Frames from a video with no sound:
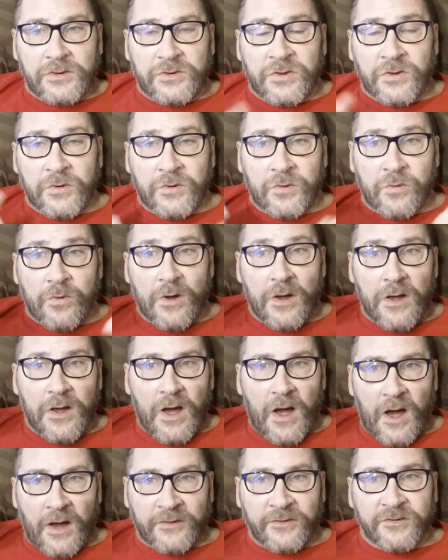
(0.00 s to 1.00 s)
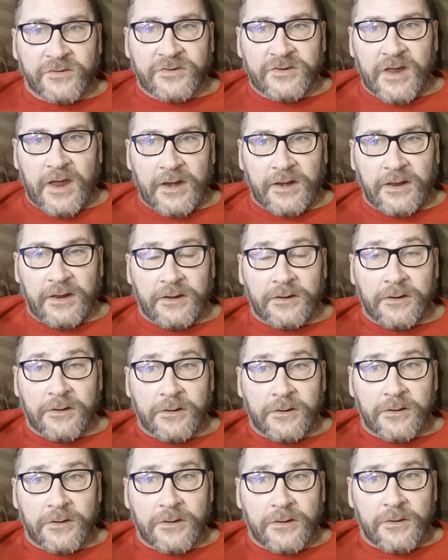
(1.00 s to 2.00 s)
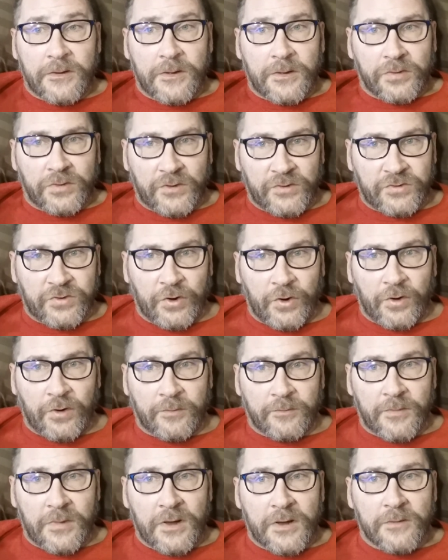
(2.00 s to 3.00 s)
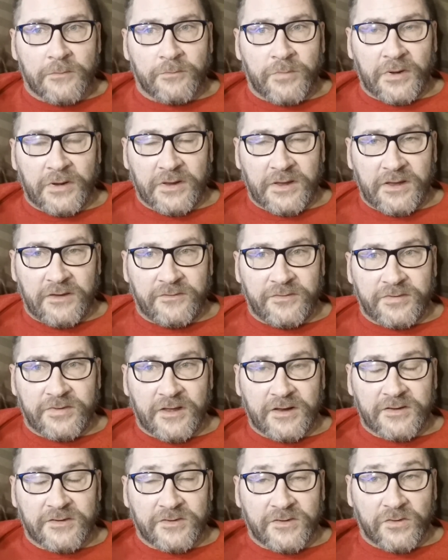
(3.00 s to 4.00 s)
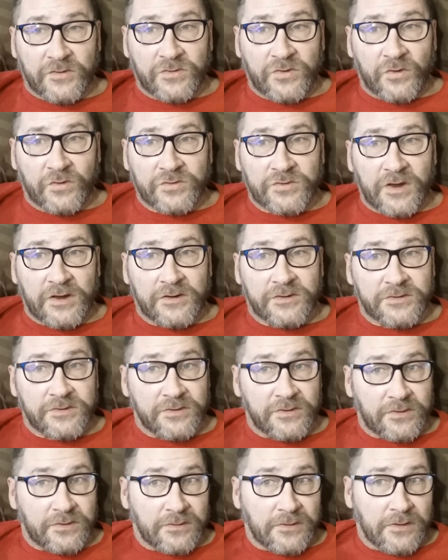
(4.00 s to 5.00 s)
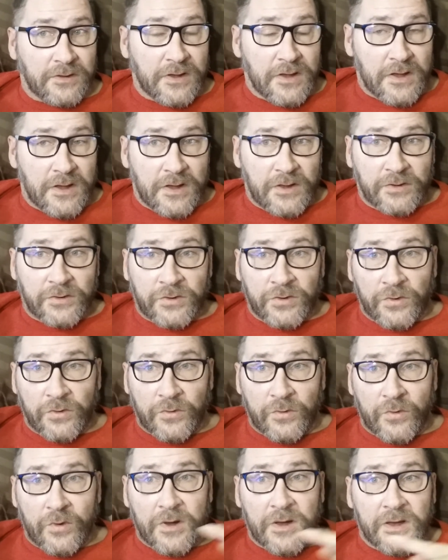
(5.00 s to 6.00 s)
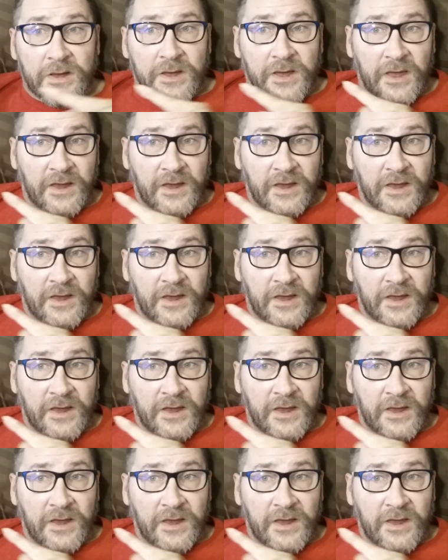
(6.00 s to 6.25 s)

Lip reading: to understanding the term belief that is association to